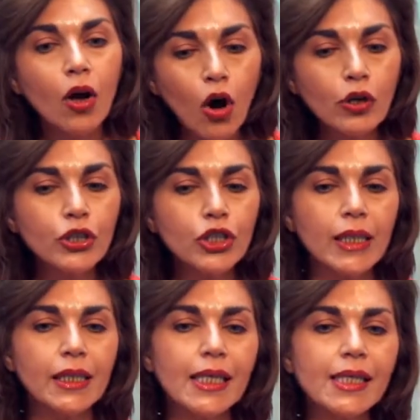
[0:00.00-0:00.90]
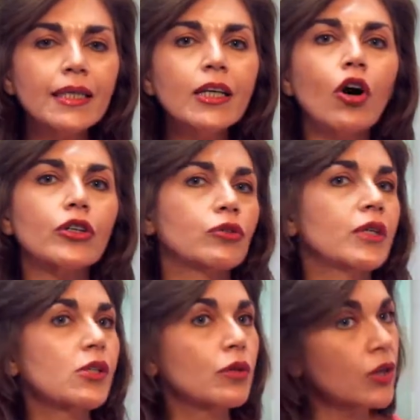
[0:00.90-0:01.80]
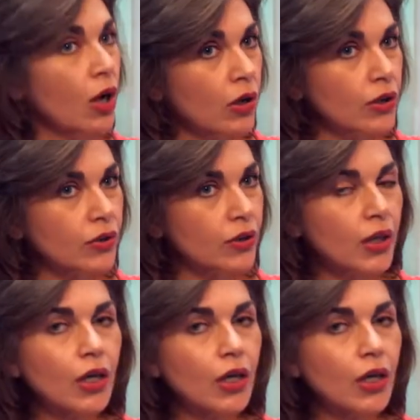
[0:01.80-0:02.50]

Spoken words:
Collagen is in the arteries of the heart.